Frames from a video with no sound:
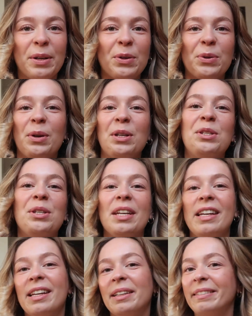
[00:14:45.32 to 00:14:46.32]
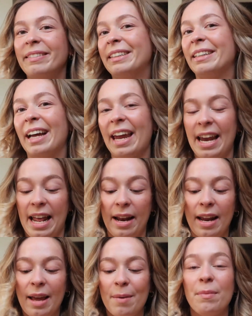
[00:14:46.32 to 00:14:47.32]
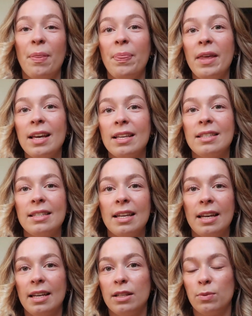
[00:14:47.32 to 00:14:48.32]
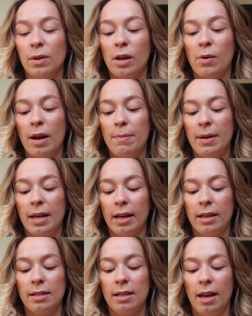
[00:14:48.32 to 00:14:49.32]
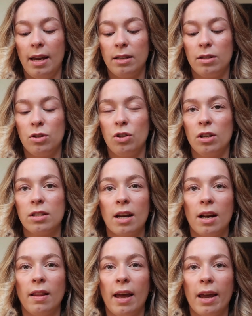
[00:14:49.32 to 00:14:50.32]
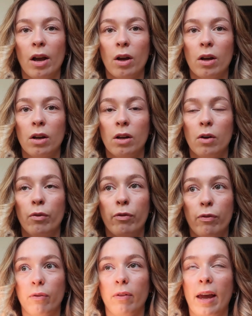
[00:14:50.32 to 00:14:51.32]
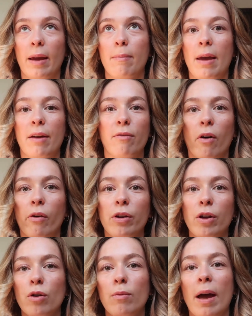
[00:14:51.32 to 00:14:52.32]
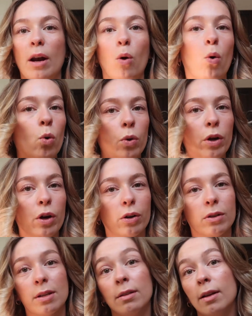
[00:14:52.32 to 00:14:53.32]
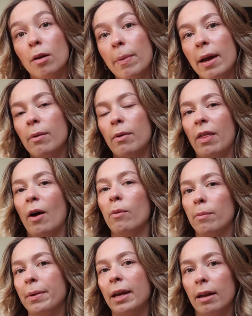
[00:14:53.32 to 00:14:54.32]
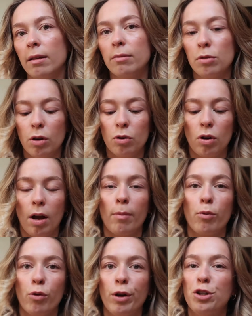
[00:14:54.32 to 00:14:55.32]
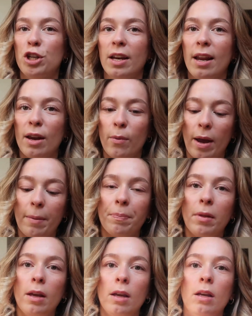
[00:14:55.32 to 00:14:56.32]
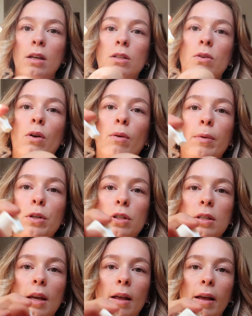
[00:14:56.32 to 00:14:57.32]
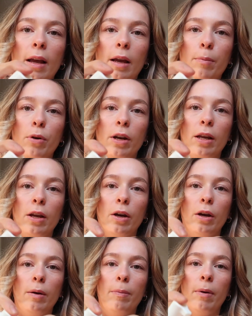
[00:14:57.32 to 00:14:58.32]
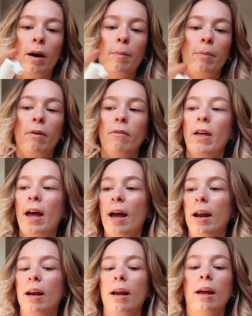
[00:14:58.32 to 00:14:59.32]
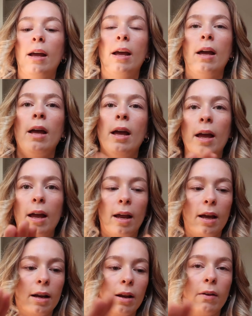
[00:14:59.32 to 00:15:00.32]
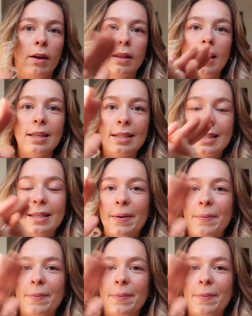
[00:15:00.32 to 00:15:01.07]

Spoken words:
crunchy. Ooh, I hate it. But this is really great because it's just gonna like make volume and hold the curls a little bit without being crunchy in any way. So I normally just get like a pretty good pump of that and go like this,